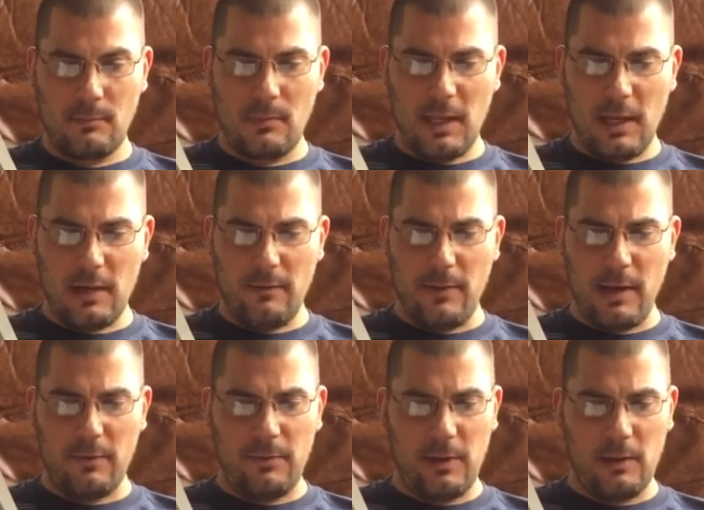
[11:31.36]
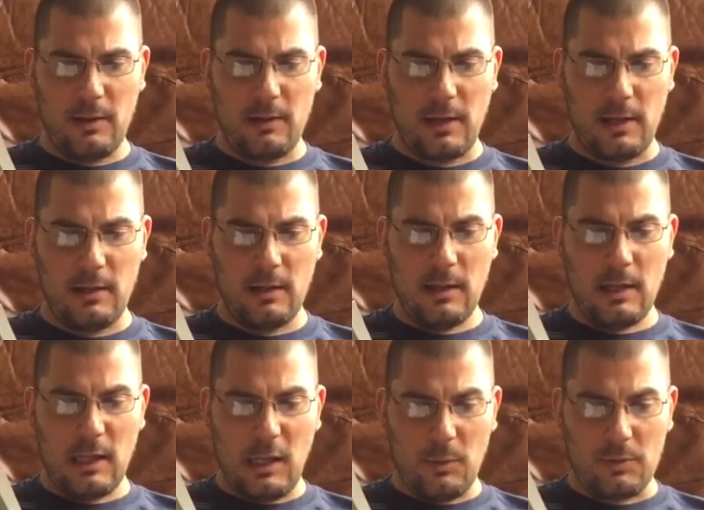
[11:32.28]
He had a vague feeling that
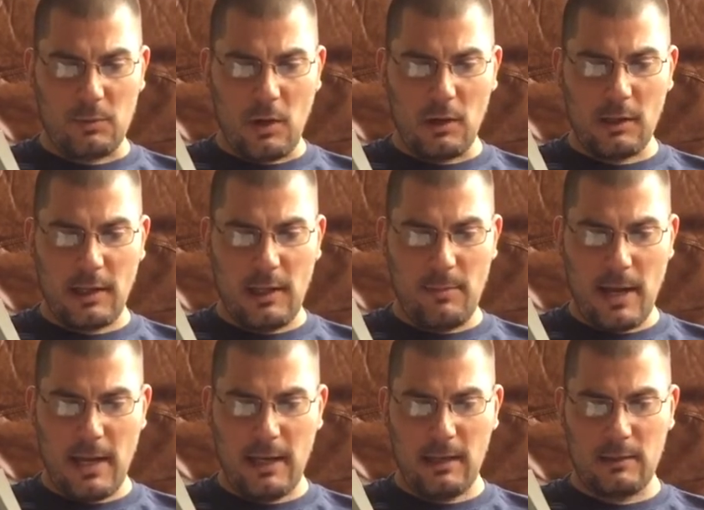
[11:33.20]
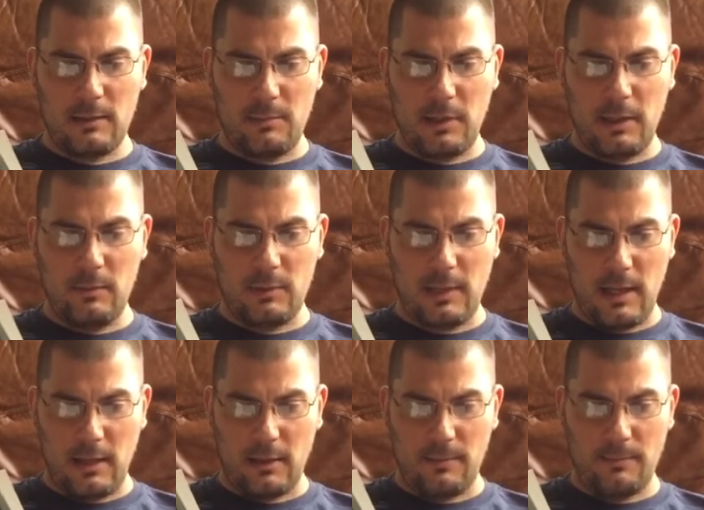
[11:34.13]
he was wrong to keep heading as the plane was
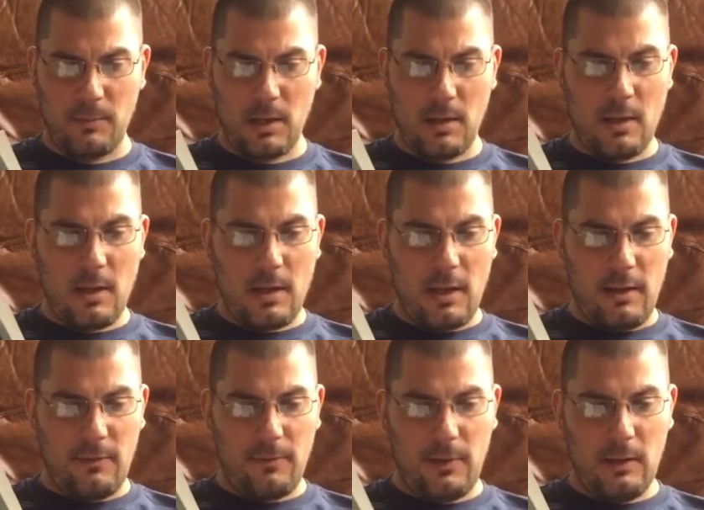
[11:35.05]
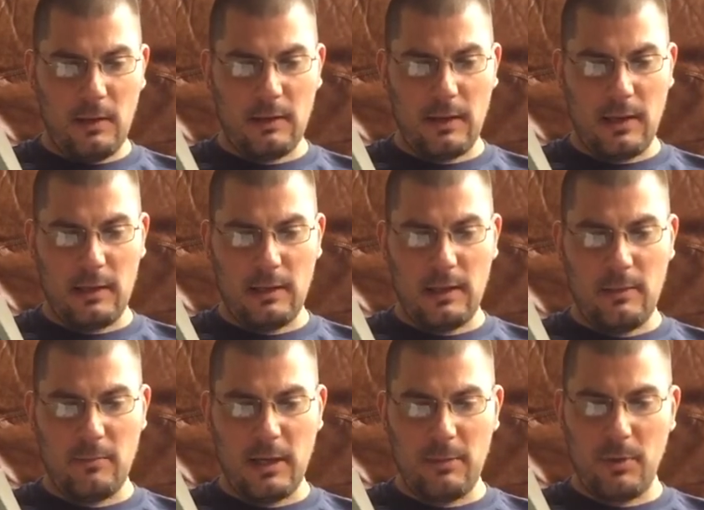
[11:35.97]
heading, a feeling that he
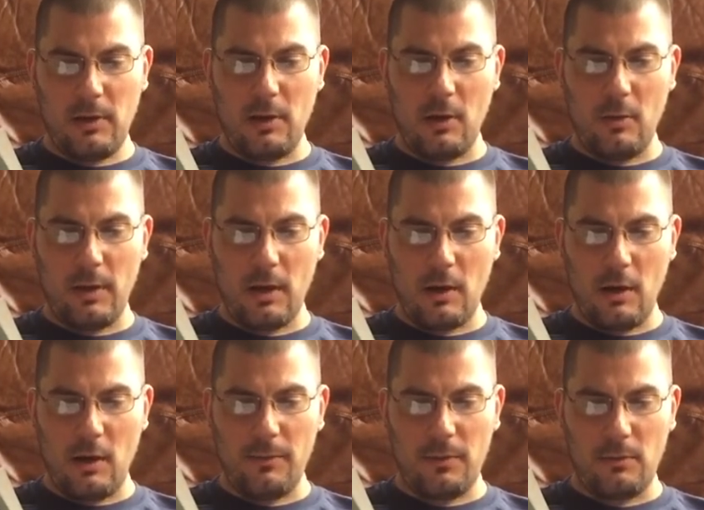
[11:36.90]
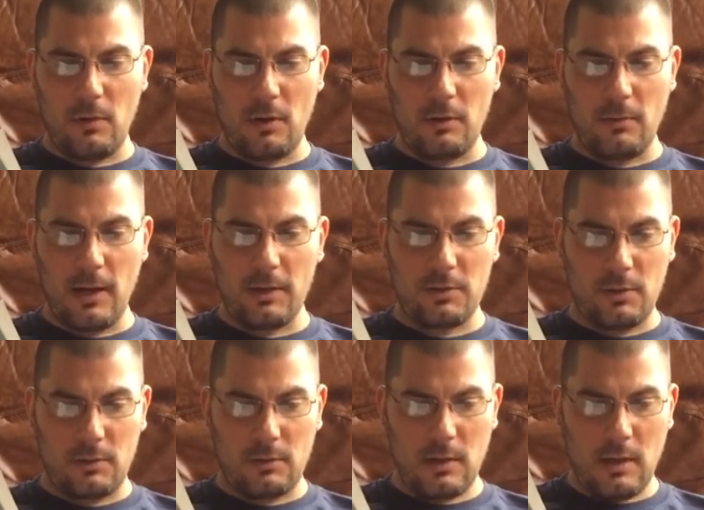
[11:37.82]
might be going off in the wrong
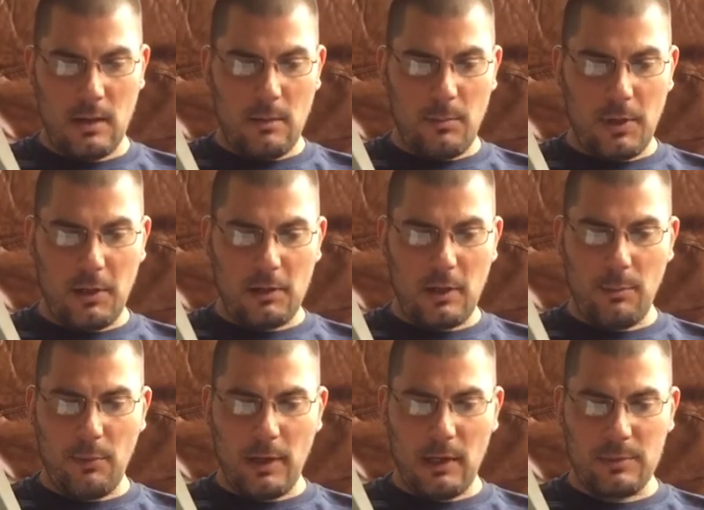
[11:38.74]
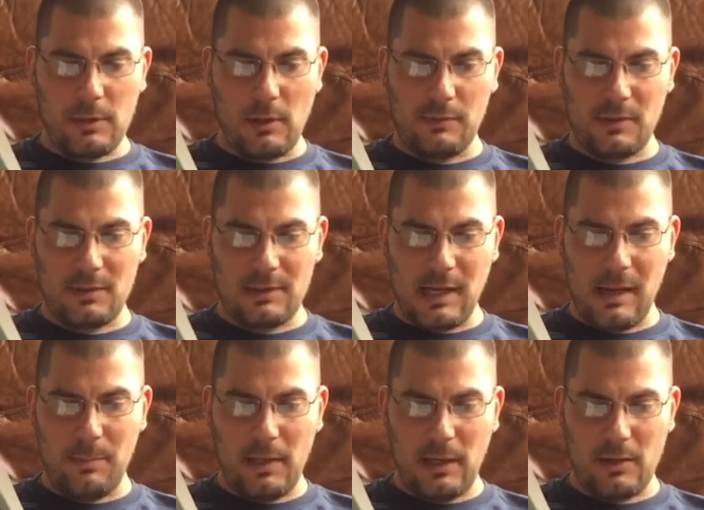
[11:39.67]
direction, but he could not bring himself to
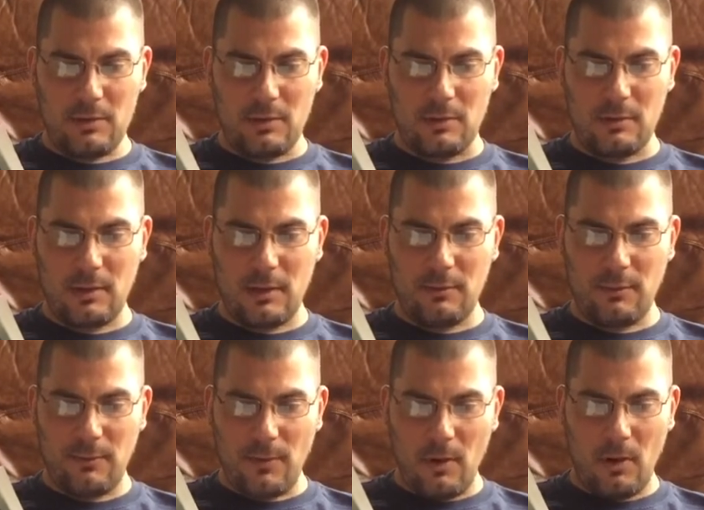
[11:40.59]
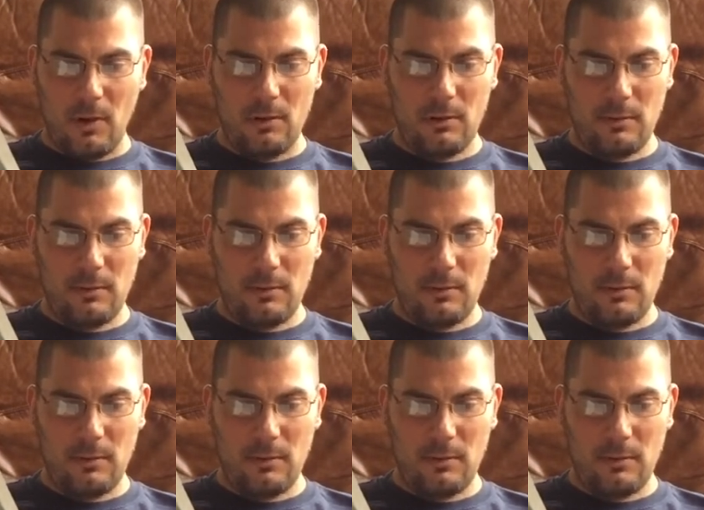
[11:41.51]
stop the engine and fall.